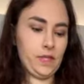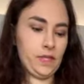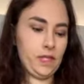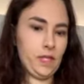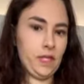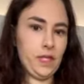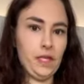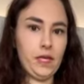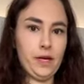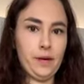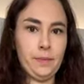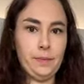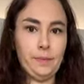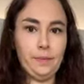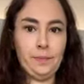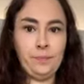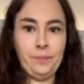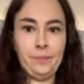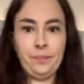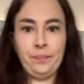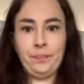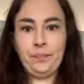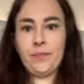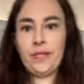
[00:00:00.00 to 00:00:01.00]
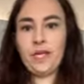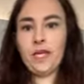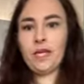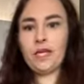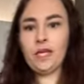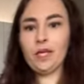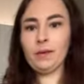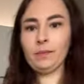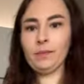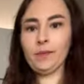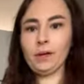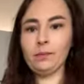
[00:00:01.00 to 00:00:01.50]
Yum.
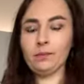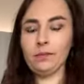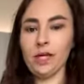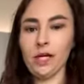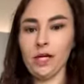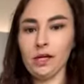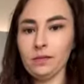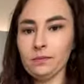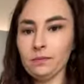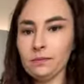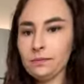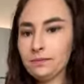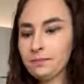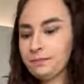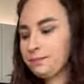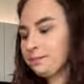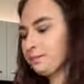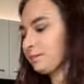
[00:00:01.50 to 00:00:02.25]
Yum, yum, yum.